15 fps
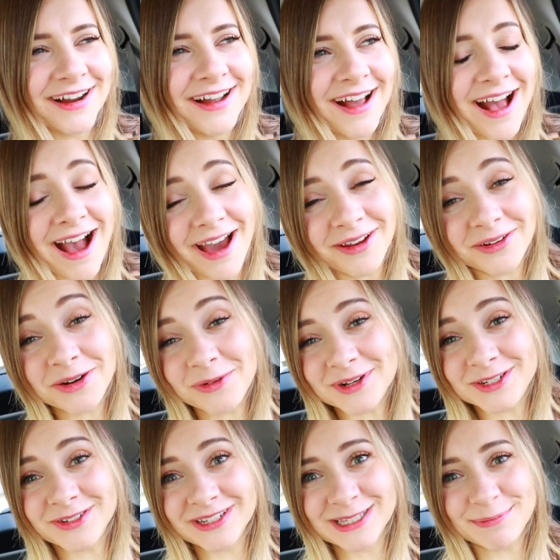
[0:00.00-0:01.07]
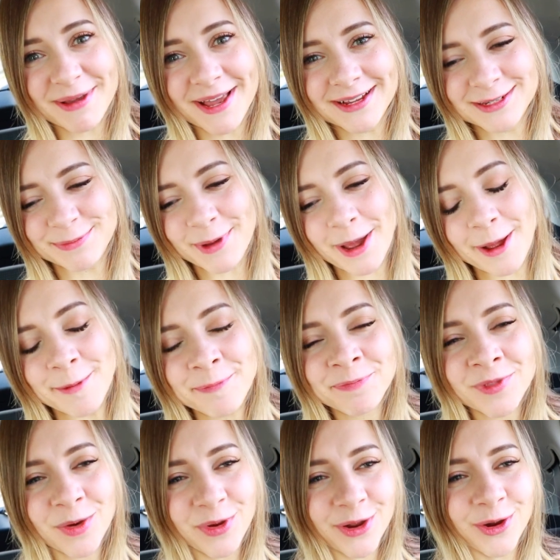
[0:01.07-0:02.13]
I don't know what to expect, but
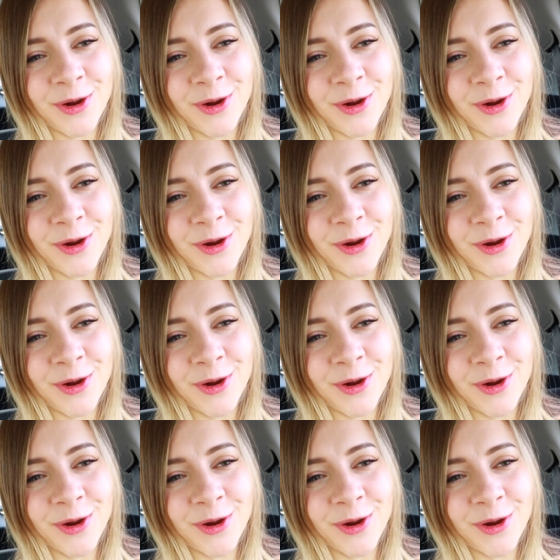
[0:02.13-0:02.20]
we are